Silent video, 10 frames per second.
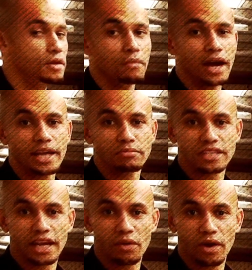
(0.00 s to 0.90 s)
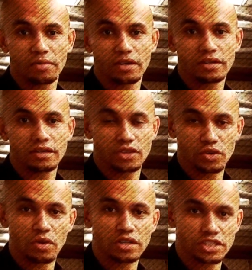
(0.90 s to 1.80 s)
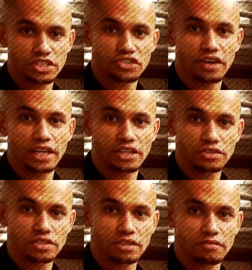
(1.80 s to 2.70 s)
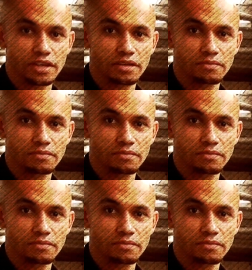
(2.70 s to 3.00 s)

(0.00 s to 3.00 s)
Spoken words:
My name's Danny Webber. You're watching Straight News TV.